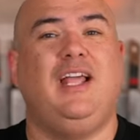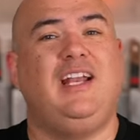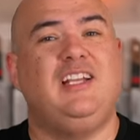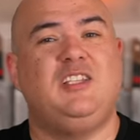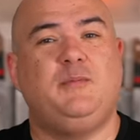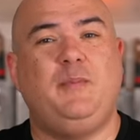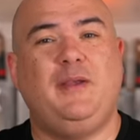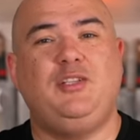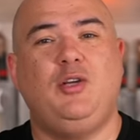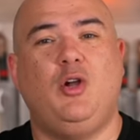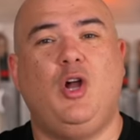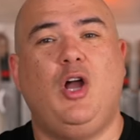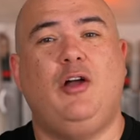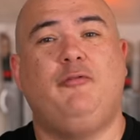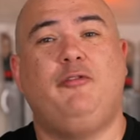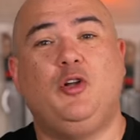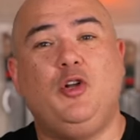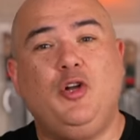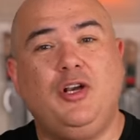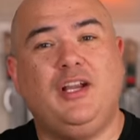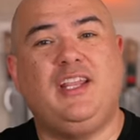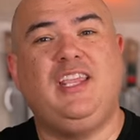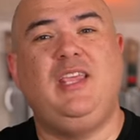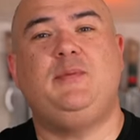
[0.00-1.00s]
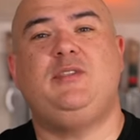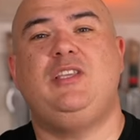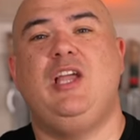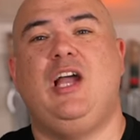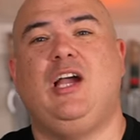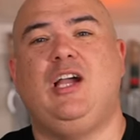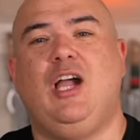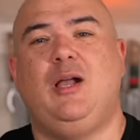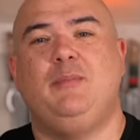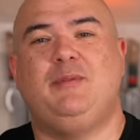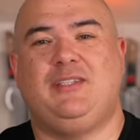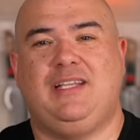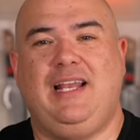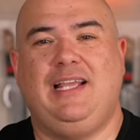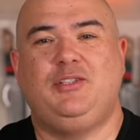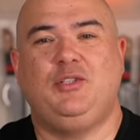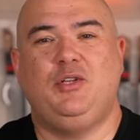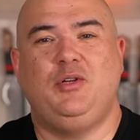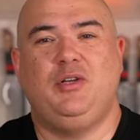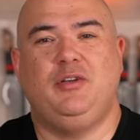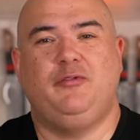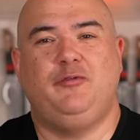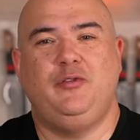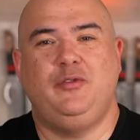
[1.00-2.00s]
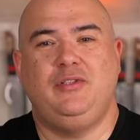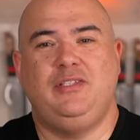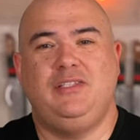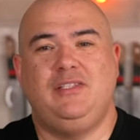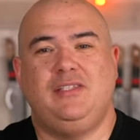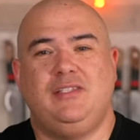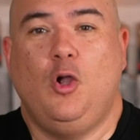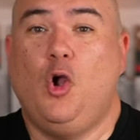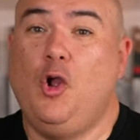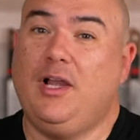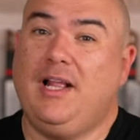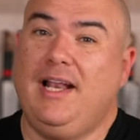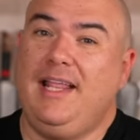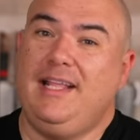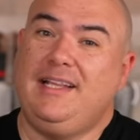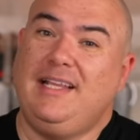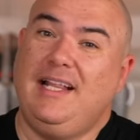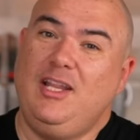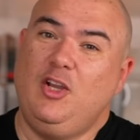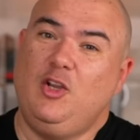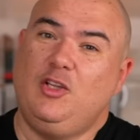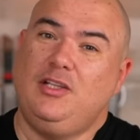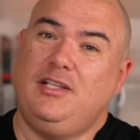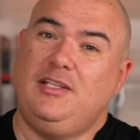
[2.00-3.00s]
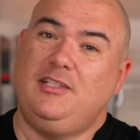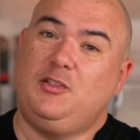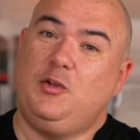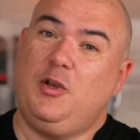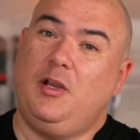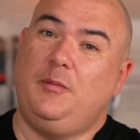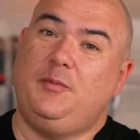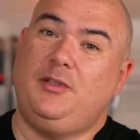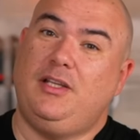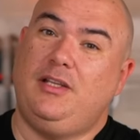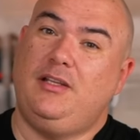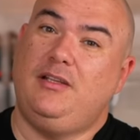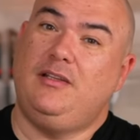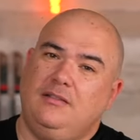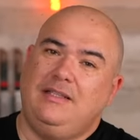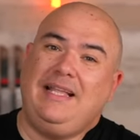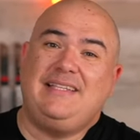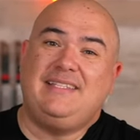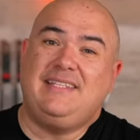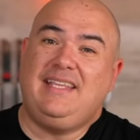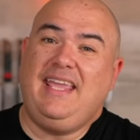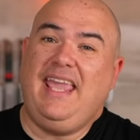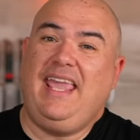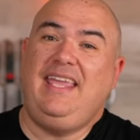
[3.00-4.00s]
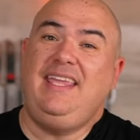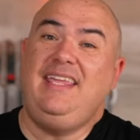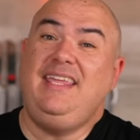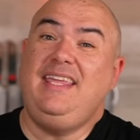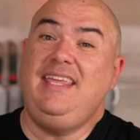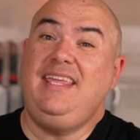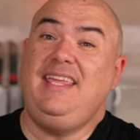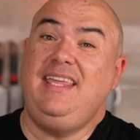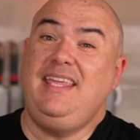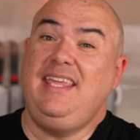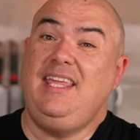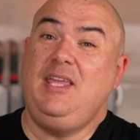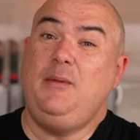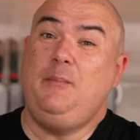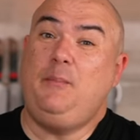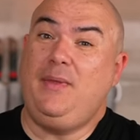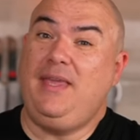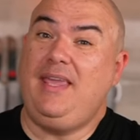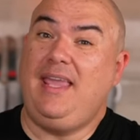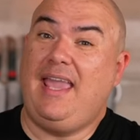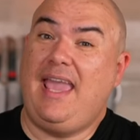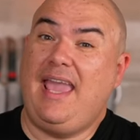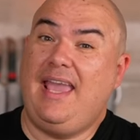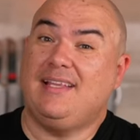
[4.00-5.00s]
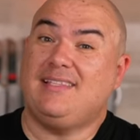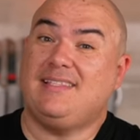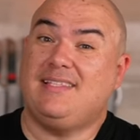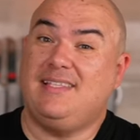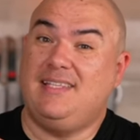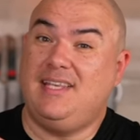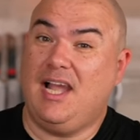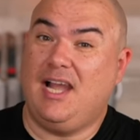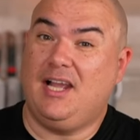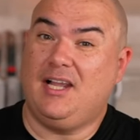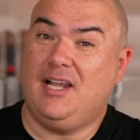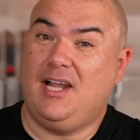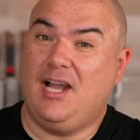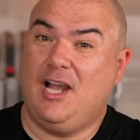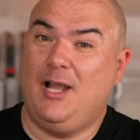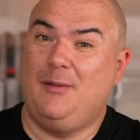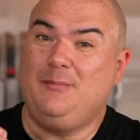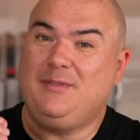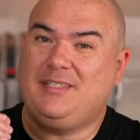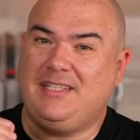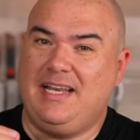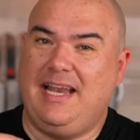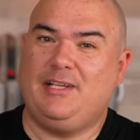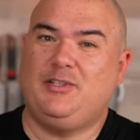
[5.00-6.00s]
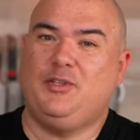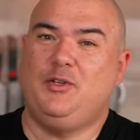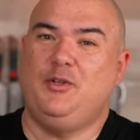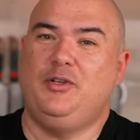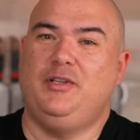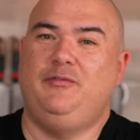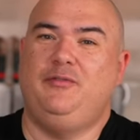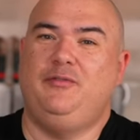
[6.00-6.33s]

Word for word: get a special offer, go to keeps dot com slash Guga Foods or click the link on the description. That's K E E P S dot com slash Guga